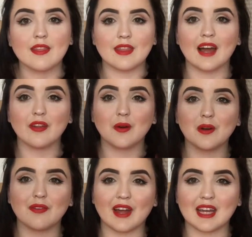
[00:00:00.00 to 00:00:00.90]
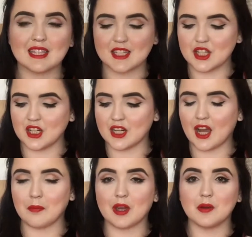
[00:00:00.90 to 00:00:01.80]
Now that all of that is done,
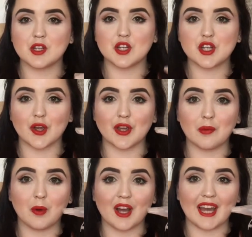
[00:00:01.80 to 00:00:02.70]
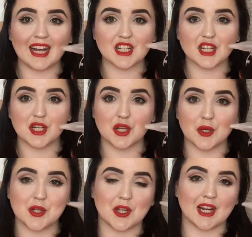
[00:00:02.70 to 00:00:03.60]
I'm going to show you what I actually
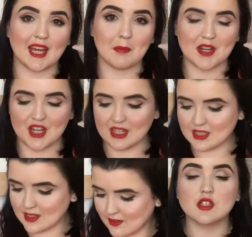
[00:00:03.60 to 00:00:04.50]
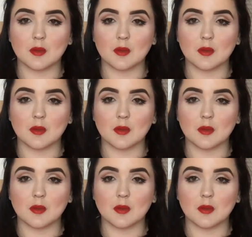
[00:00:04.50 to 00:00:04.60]
do to clear my chest.